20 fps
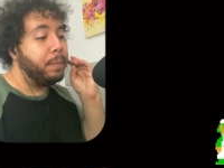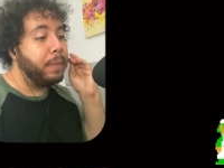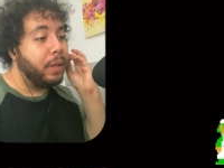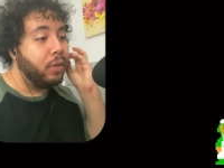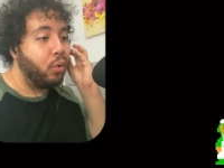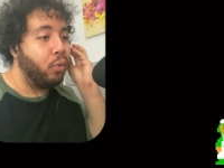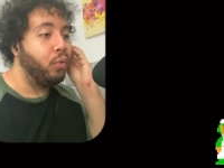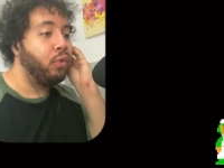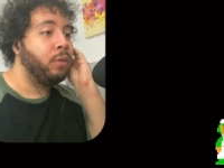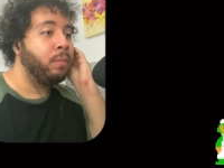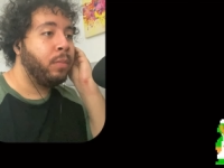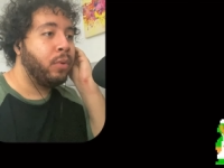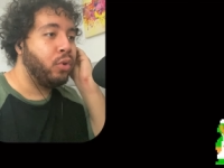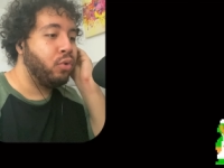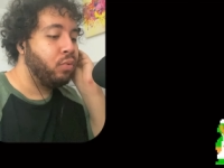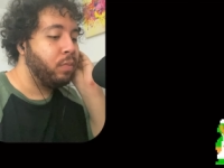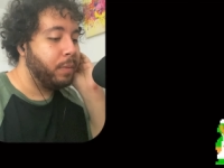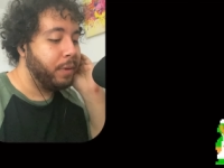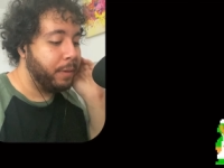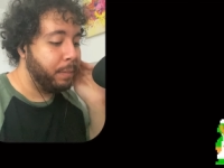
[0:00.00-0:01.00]
me those
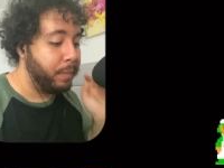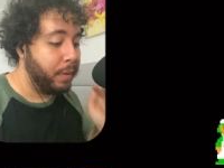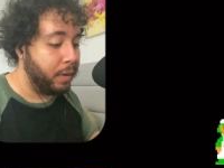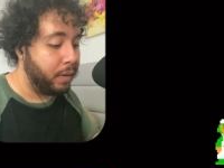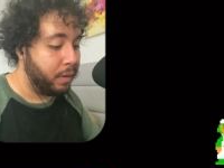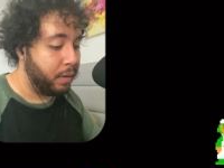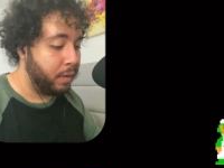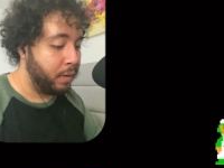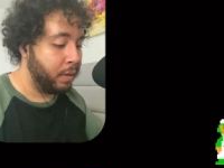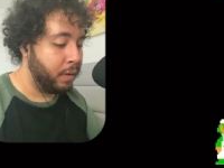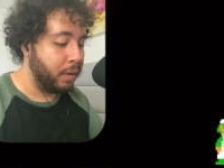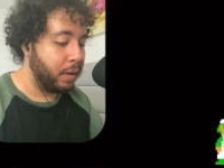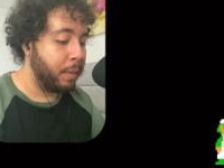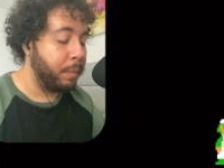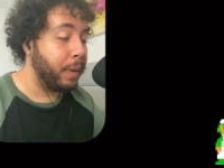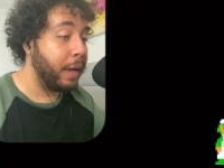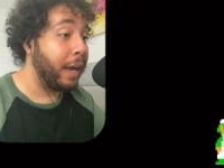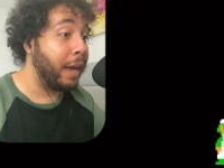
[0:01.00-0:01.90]
mushrooms, man. I'm